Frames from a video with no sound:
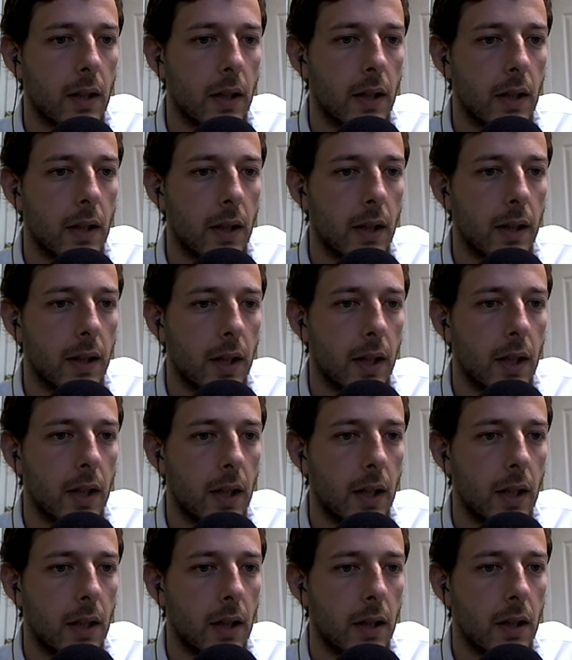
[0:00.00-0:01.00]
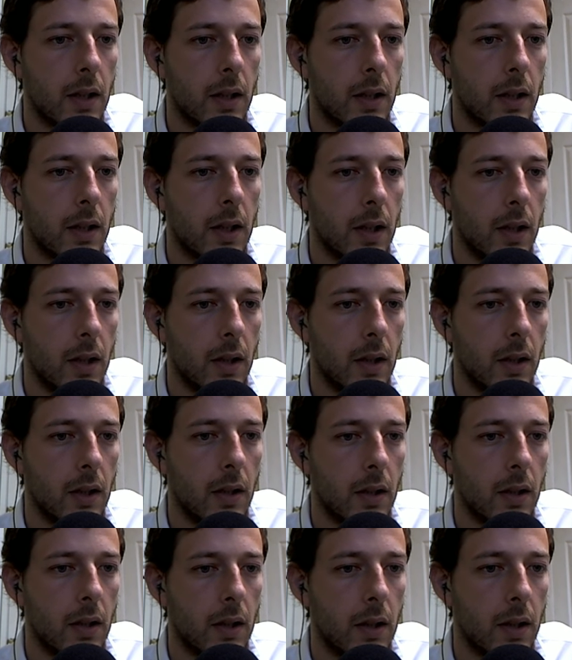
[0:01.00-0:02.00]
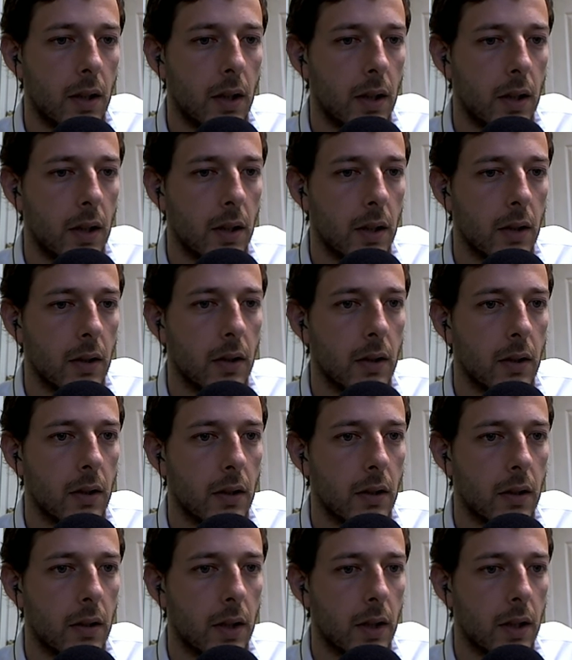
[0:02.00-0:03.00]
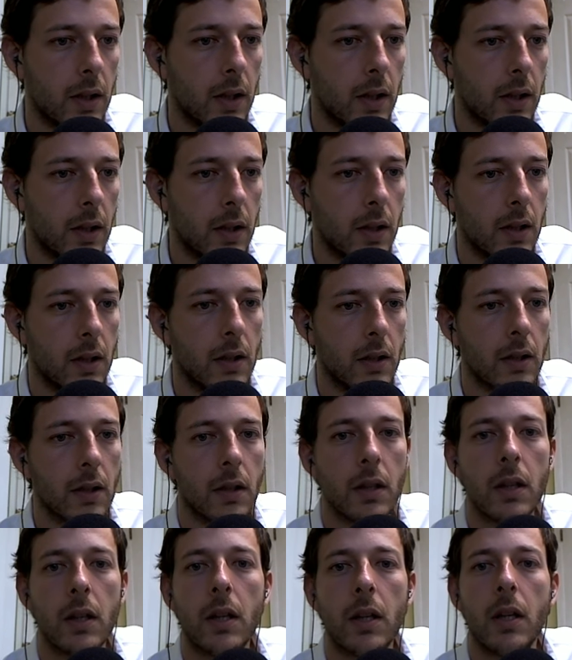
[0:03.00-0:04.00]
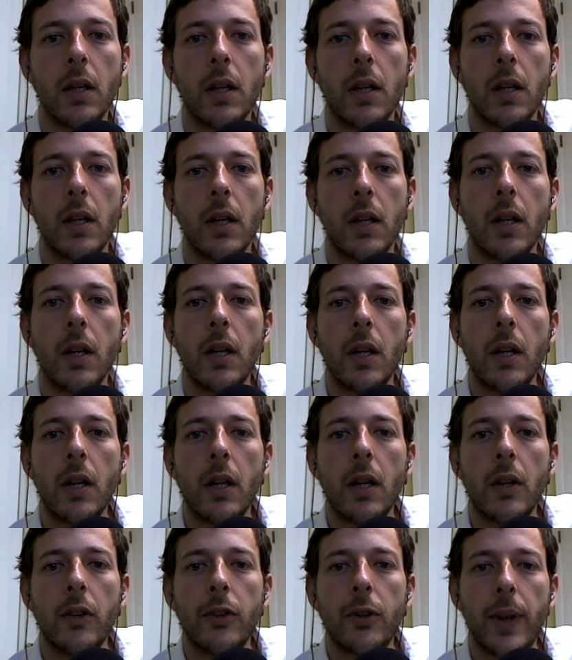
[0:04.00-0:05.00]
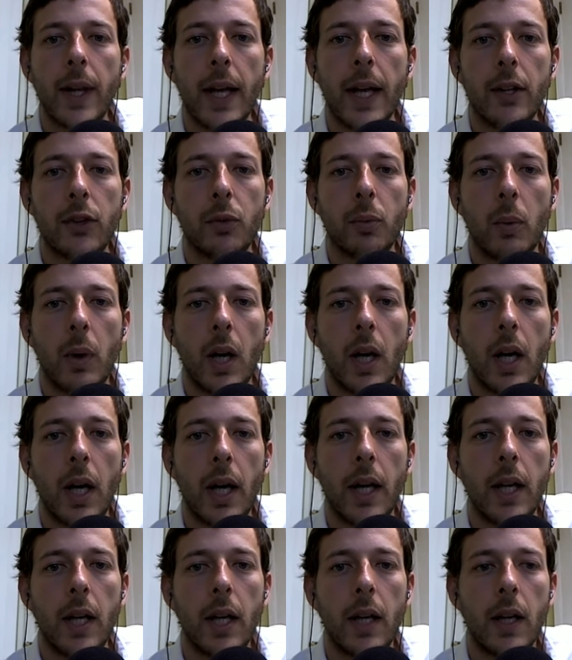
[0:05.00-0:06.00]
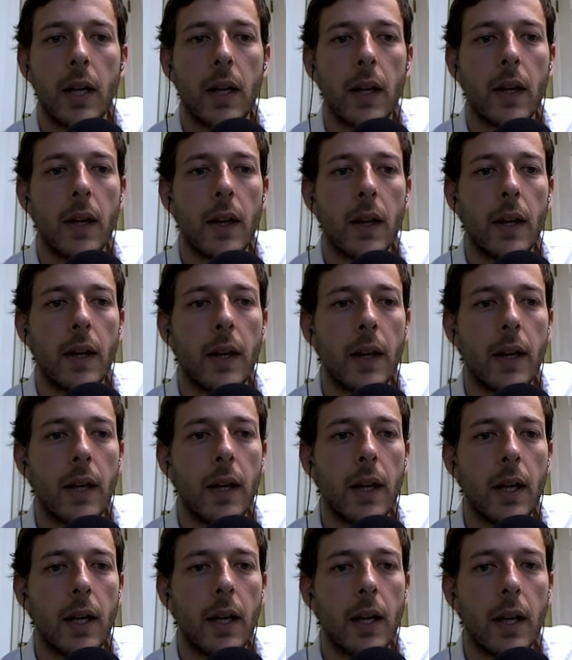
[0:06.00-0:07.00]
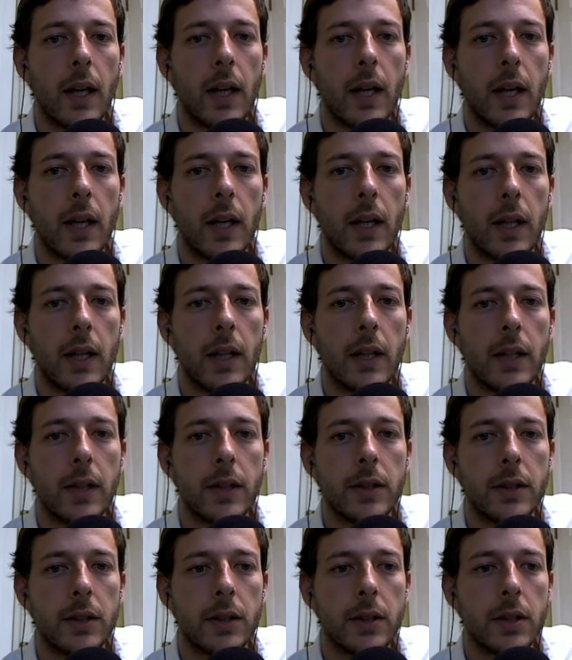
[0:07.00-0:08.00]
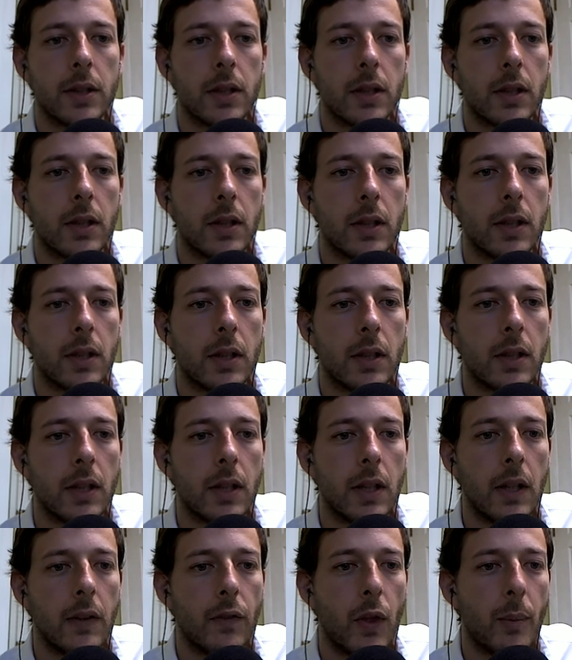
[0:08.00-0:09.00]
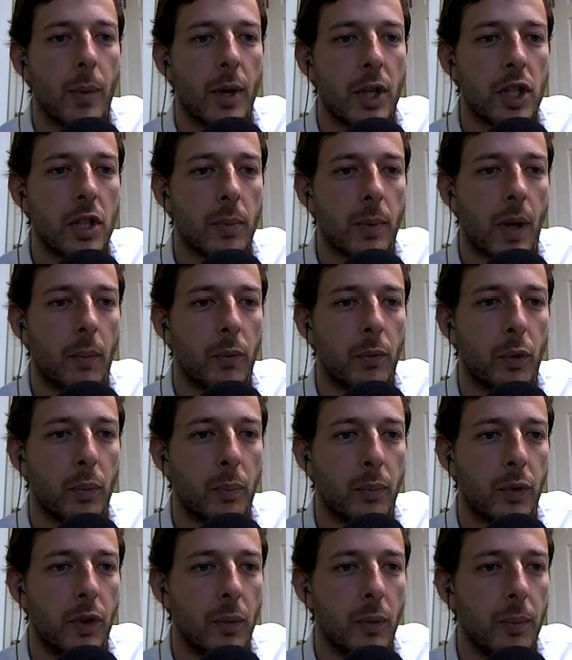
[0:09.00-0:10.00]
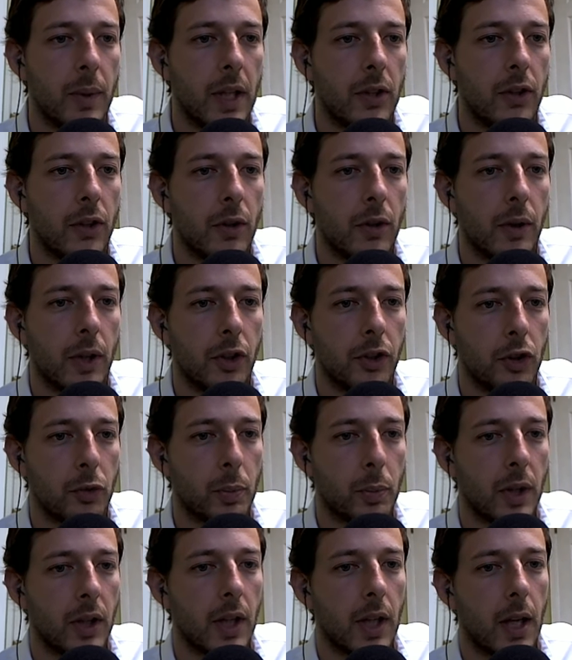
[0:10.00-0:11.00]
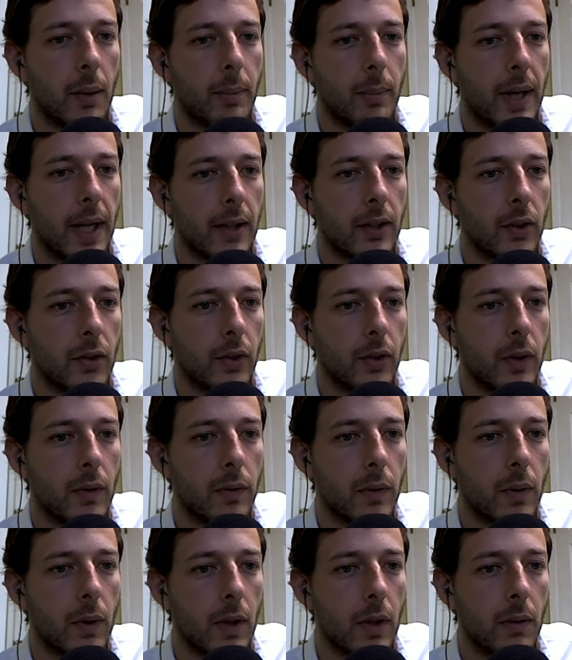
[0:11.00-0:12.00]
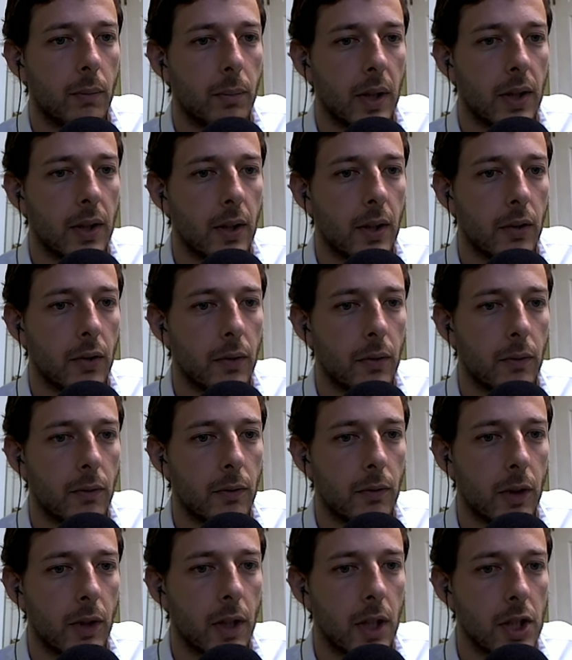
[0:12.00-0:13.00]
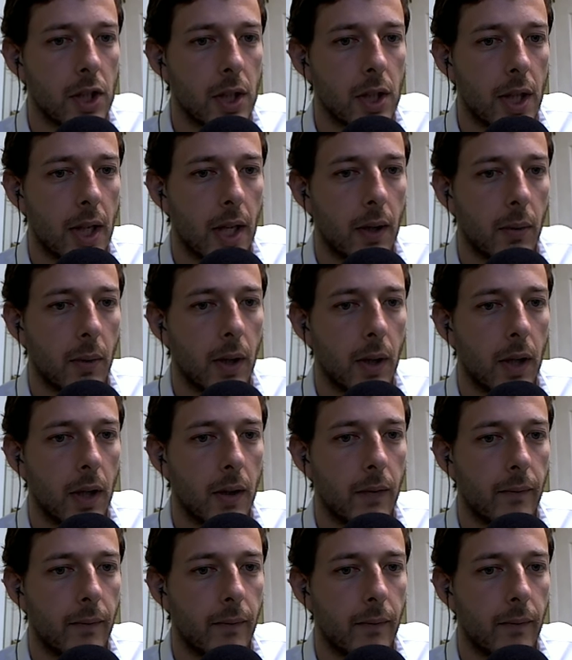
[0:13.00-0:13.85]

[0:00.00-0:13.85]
And then here, here, here, and here. So that's why. And if the bishop comes to b2, he'll just bring the knight back to c4 and beat this variation that way.